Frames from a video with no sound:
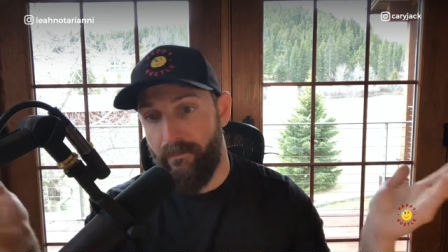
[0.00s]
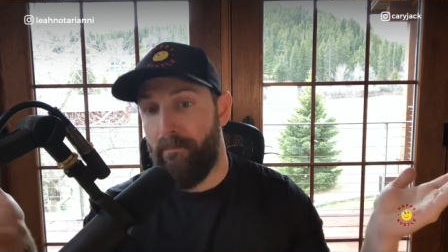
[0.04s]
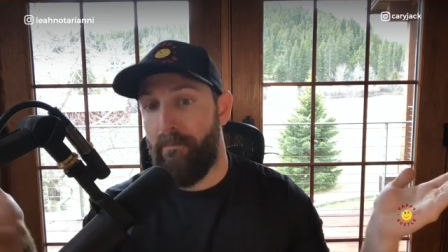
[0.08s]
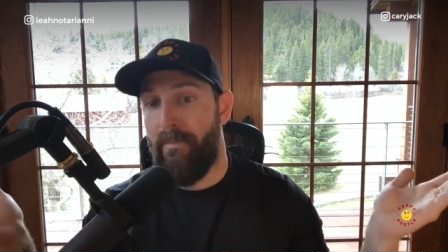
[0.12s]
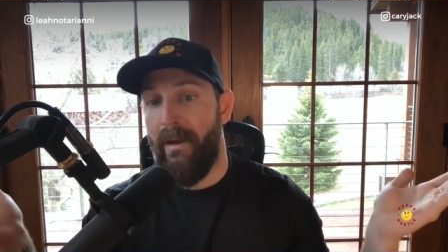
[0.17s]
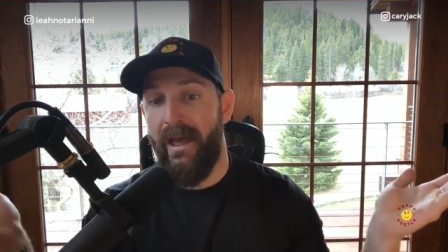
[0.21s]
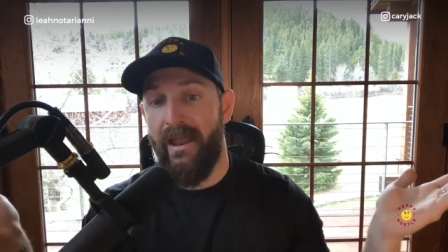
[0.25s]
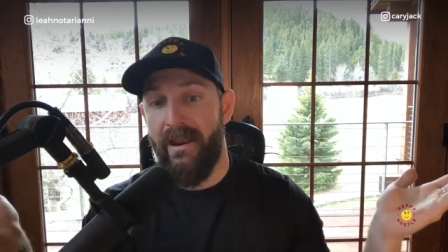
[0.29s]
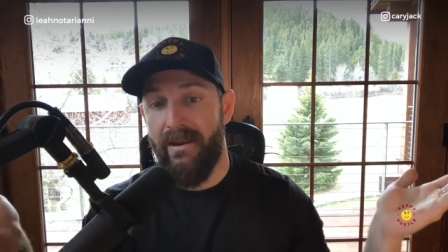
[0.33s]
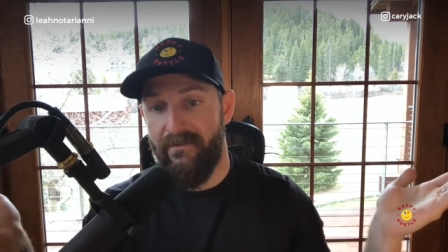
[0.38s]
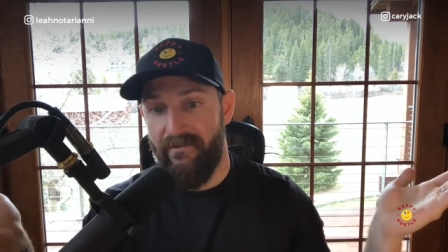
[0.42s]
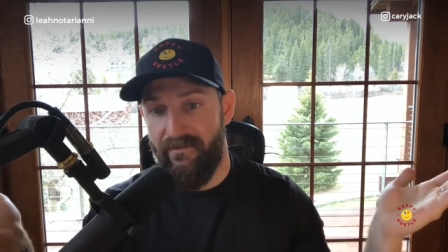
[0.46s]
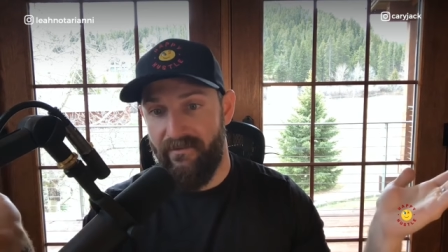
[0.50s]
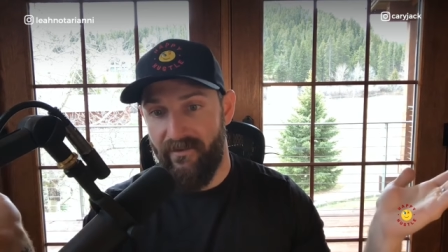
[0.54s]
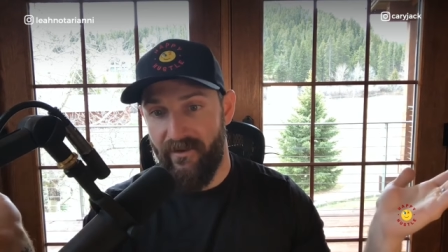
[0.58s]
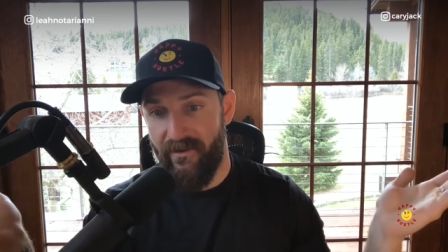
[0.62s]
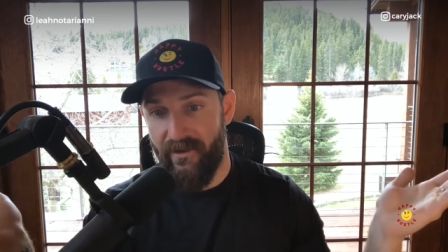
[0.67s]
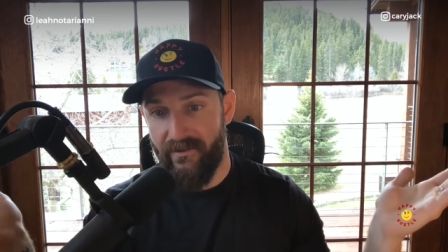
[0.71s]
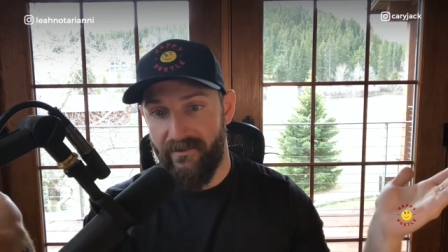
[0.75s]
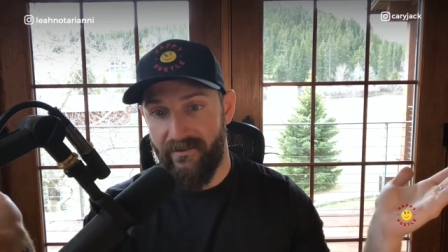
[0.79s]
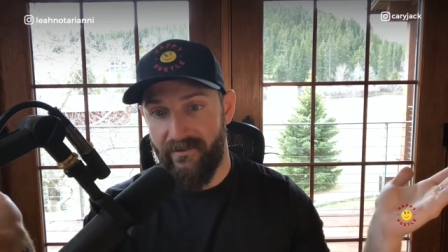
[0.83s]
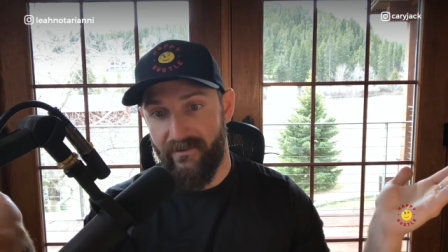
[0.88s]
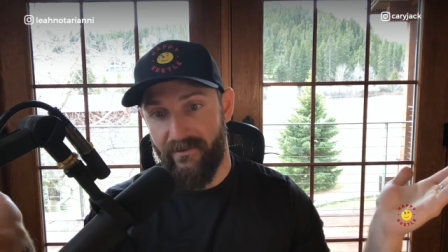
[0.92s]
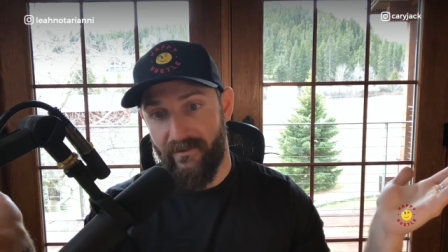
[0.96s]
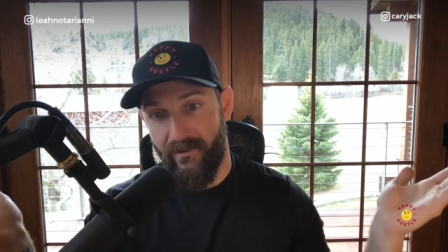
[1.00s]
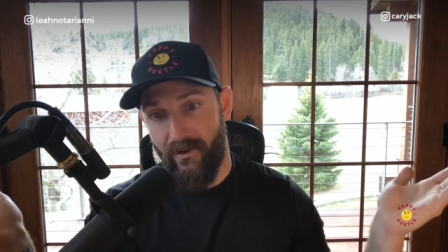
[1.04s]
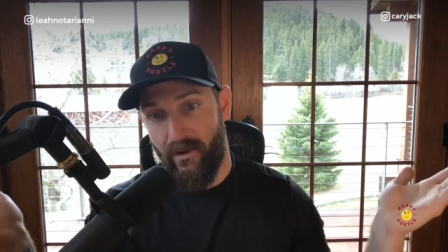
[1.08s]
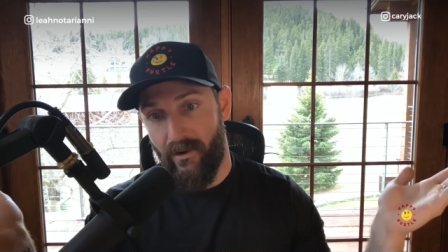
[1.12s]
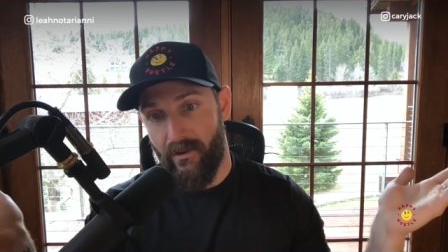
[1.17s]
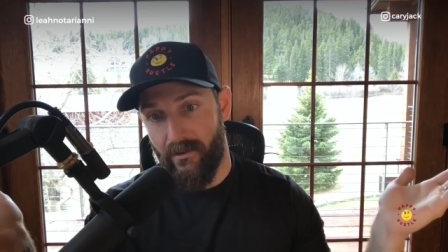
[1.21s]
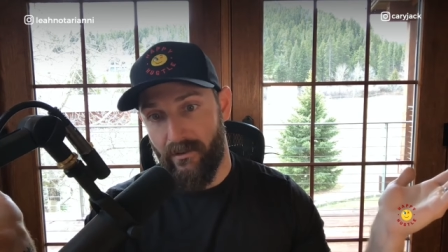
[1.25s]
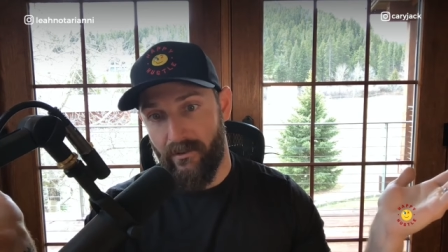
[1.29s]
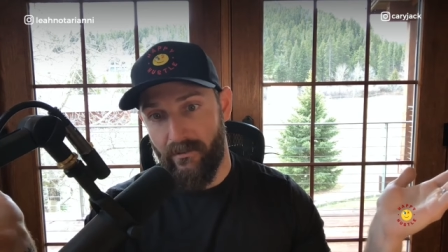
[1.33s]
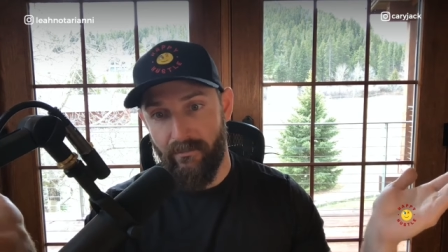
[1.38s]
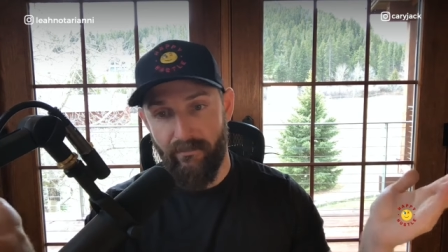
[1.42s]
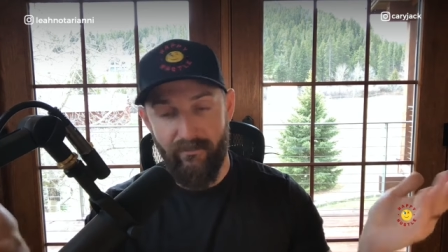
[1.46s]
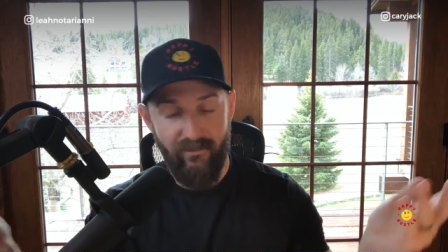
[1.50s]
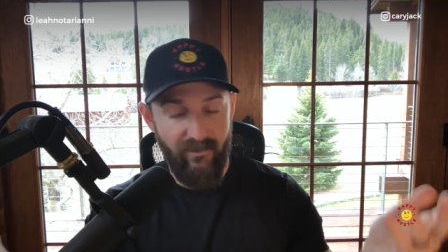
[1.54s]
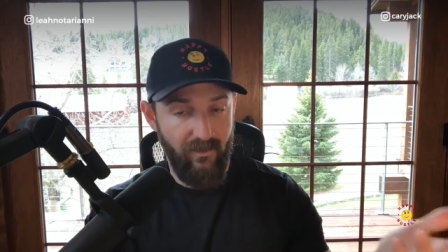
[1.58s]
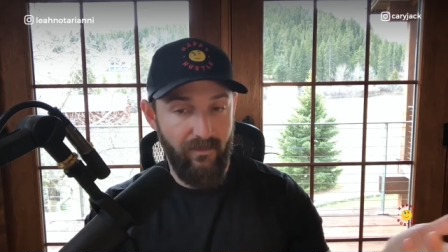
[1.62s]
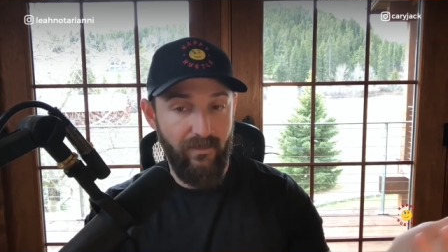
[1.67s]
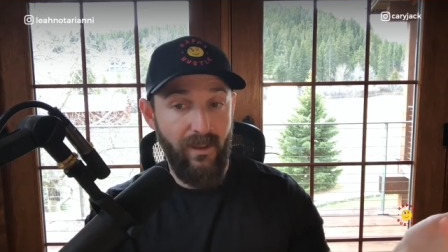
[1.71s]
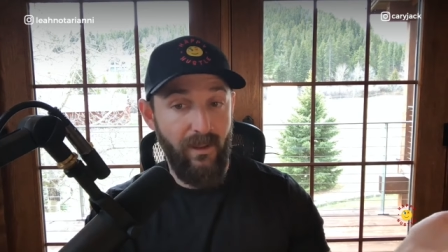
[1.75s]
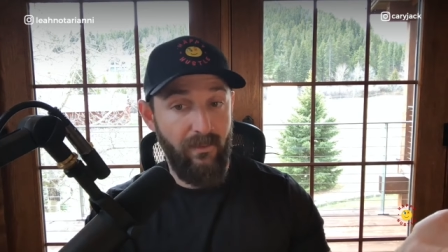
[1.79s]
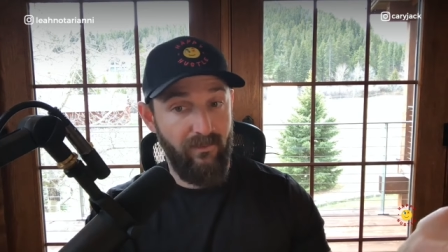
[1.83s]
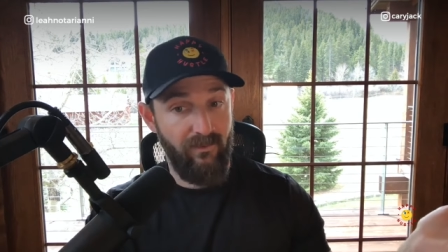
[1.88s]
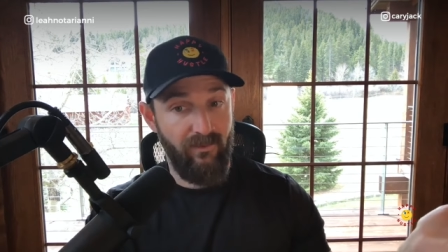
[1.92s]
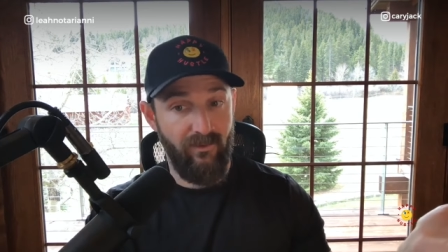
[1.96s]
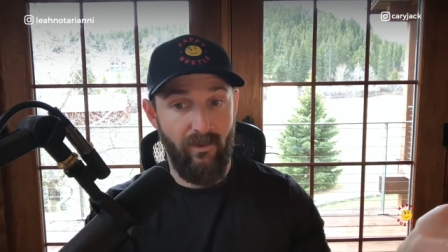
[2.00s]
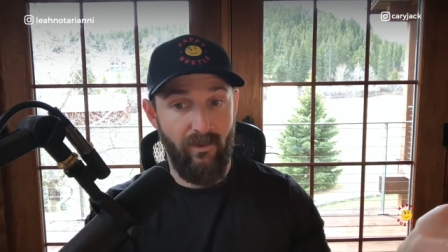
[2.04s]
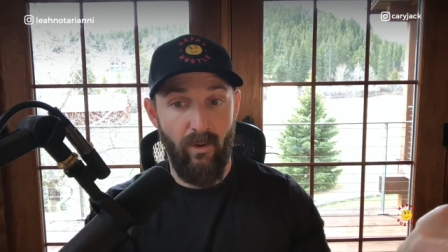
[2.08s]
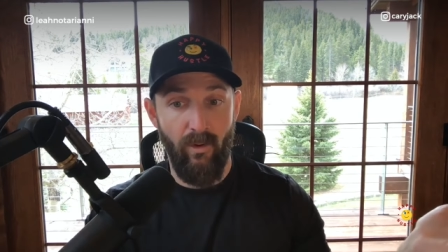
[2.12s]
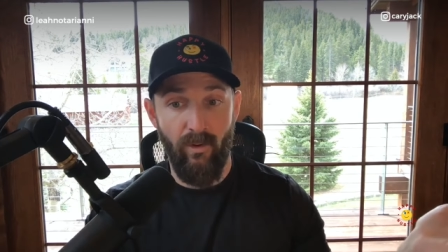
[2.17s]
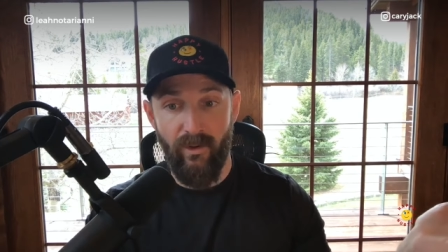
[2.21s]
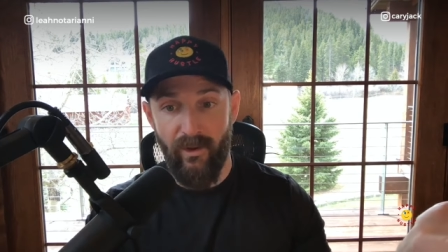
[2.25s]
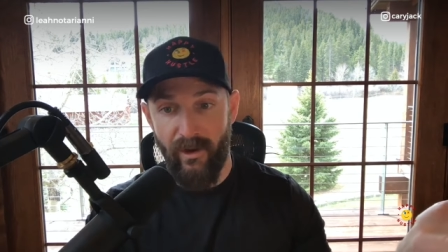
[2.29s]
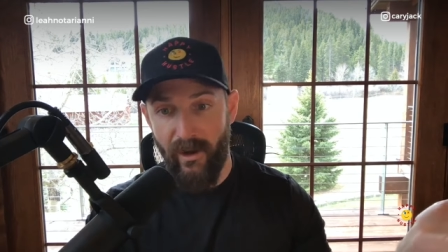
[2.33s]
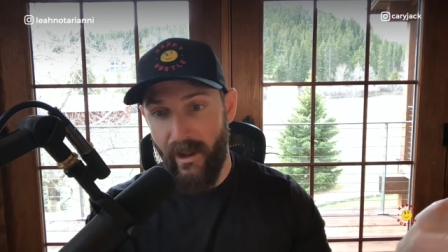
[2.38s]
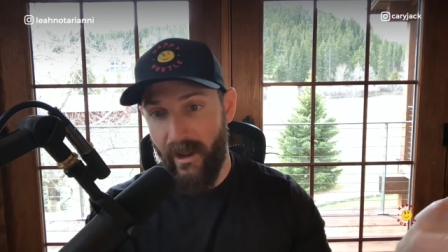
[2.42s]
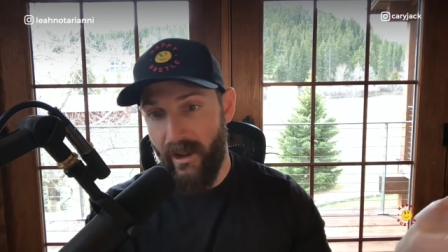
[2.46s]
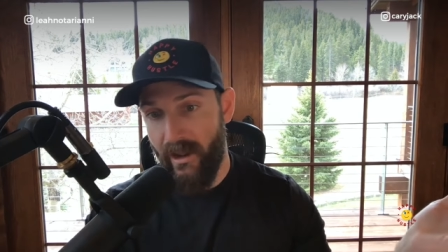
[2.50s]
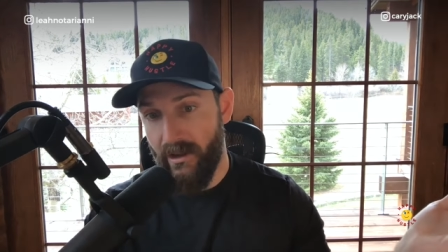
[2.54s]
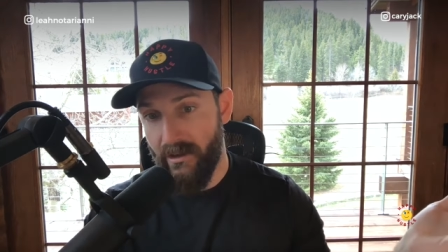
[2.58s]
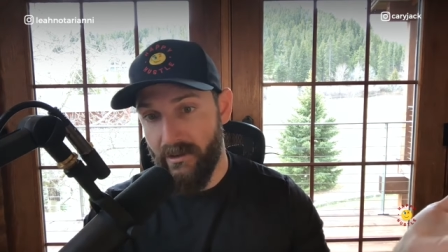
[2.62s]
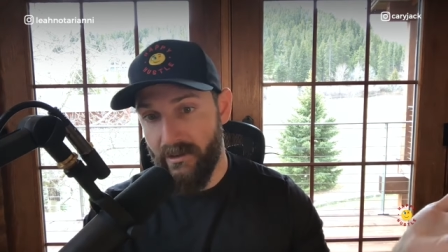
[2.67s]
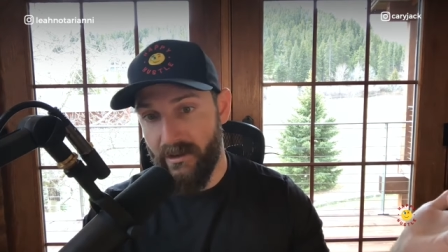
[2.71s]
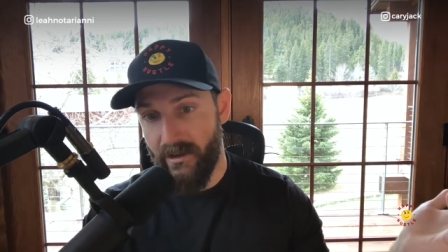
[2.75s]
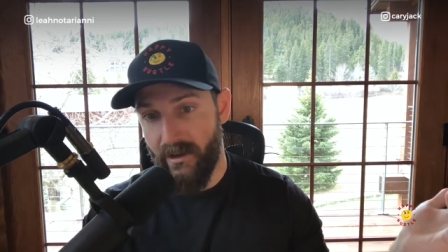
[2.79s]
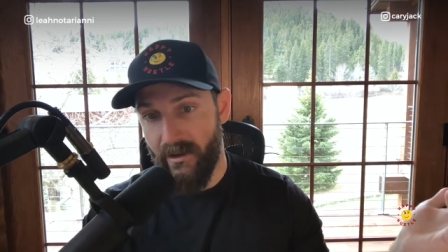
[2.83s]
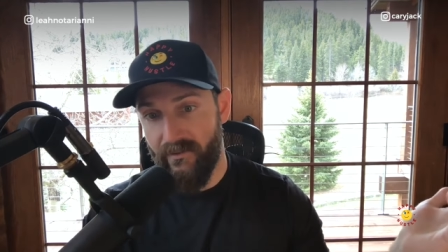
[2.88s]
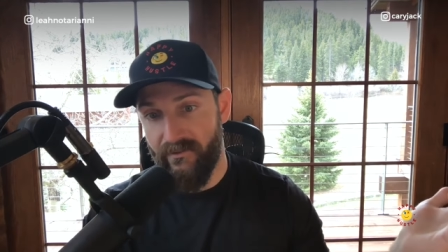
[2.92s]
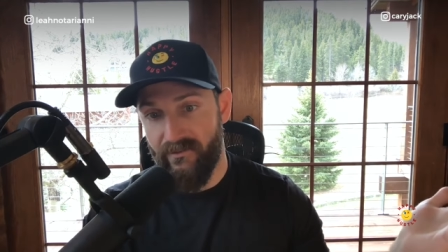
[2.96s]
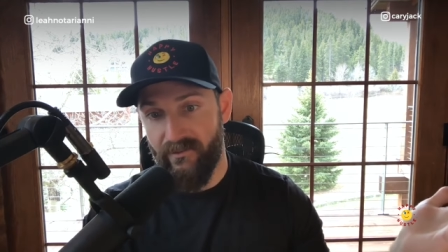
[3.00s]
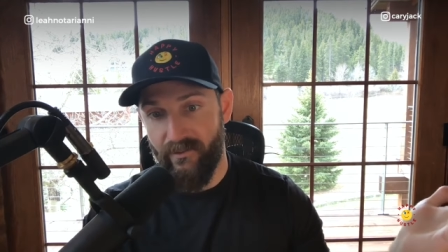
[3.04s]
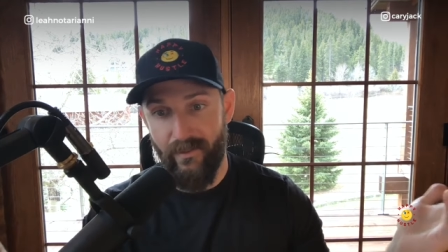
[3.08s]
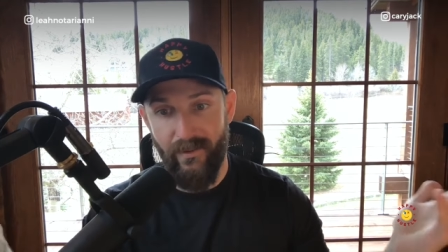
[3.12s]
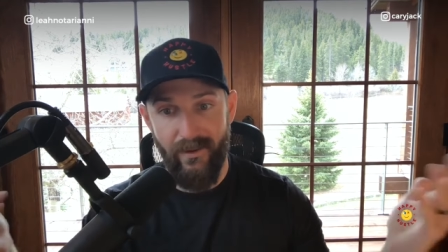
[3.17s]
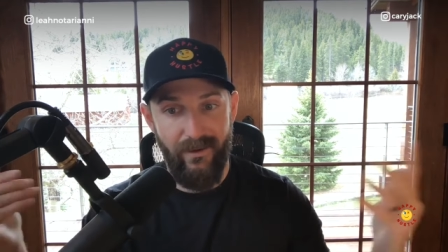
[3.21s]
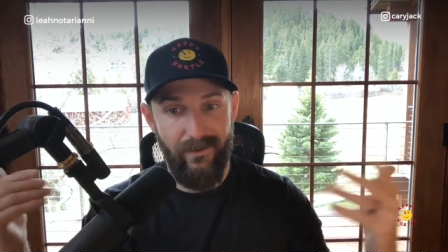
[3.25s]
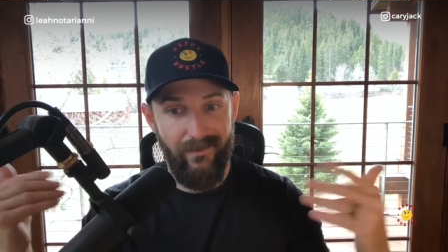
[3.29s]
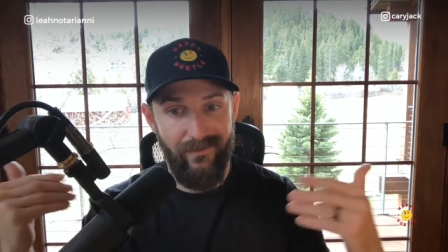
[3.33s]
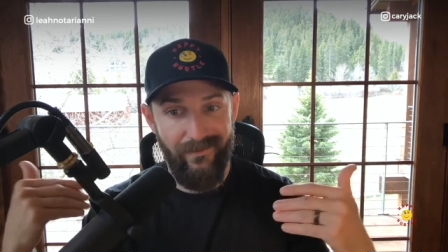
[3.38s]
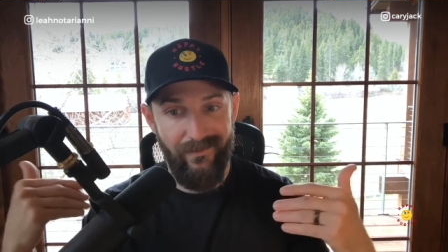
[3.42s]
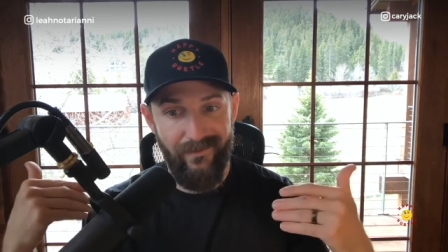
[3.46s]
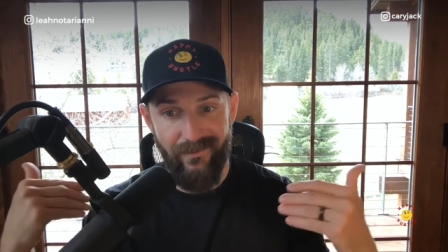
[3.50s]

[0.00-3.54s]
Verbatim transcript: benefits are sometimes golden handcuffs, but